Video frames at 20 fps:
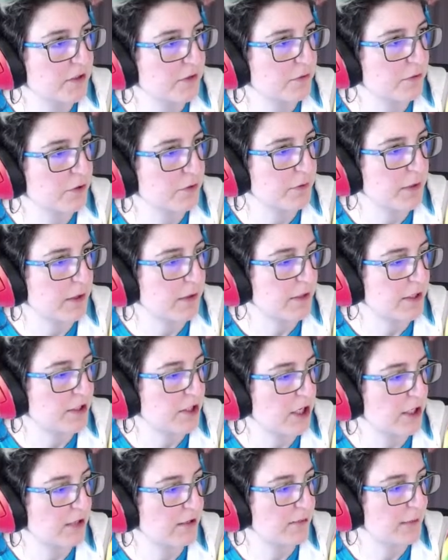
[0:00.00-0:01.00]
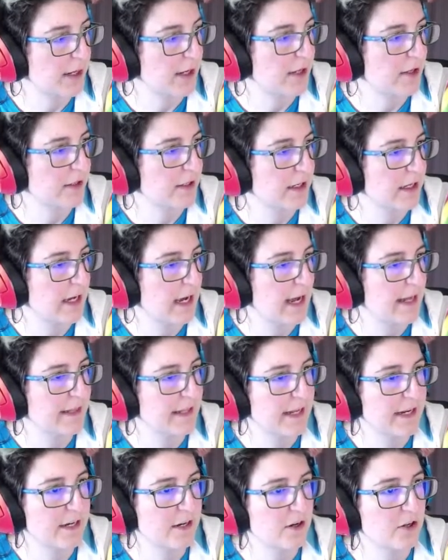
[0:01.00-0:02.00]
which we already talked about. And
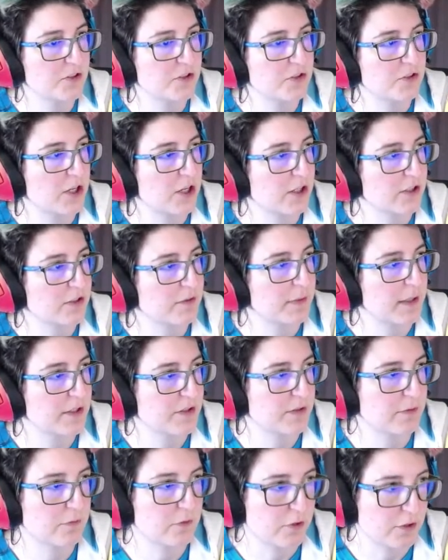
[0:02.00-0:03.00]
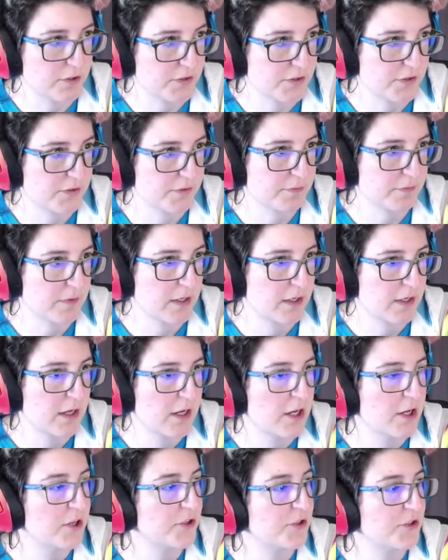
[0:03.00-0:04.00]
then it also talks about some rules.
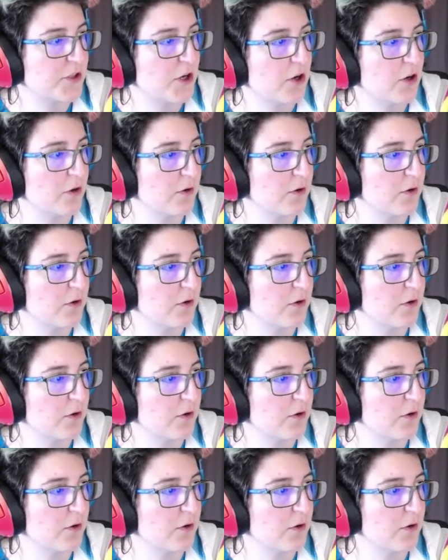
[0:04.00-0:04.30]
So